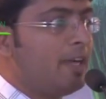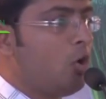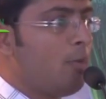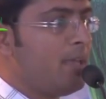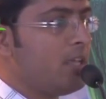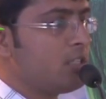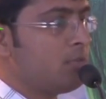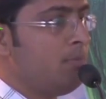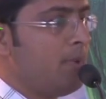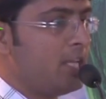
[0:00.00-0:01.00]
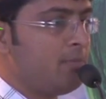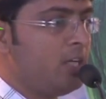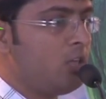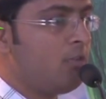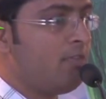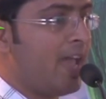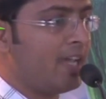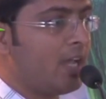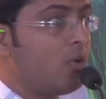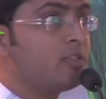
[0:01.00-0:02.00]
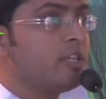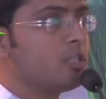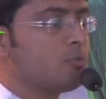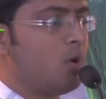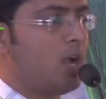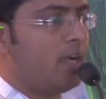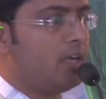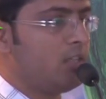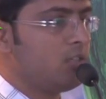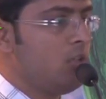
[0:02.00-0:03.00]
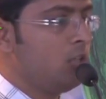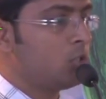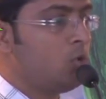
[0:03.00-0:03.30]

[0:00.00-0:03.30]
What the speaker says: My topic is management of ankylosing spondylitis